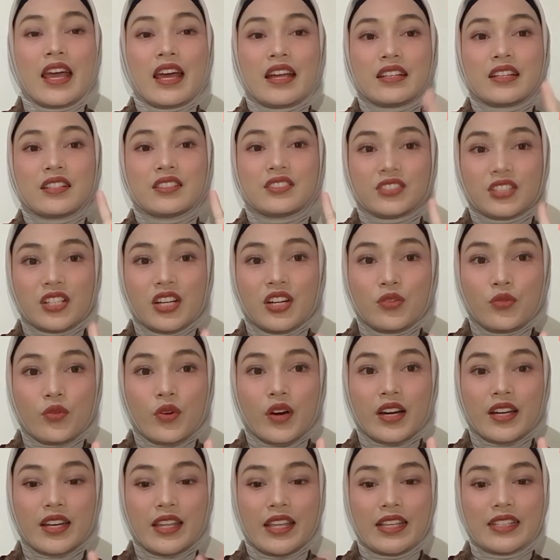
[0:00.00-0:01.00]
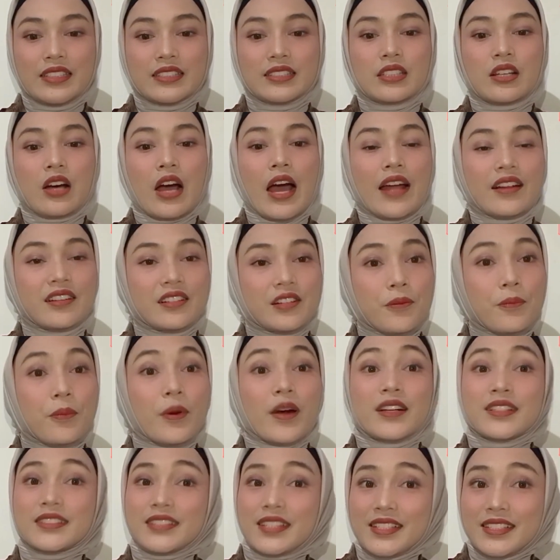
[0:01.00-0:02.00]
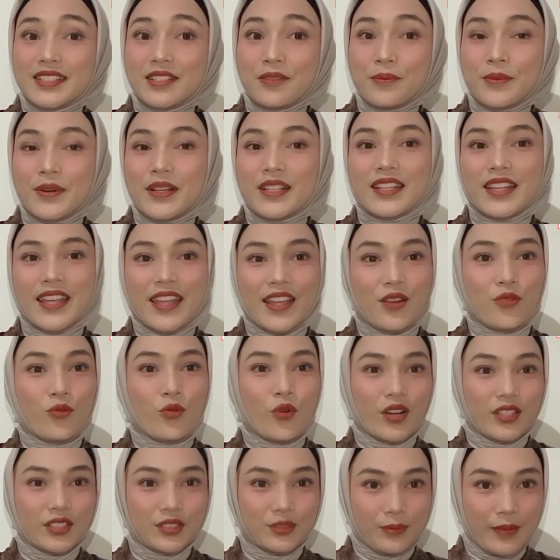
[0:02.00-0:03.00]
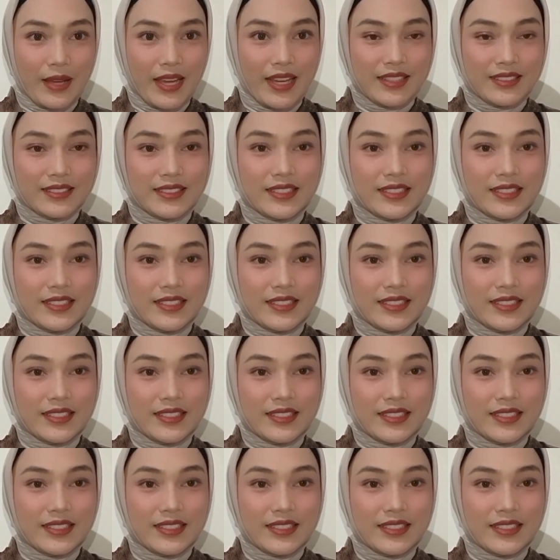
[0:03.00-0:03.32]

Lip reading: The third one is other participant in washback.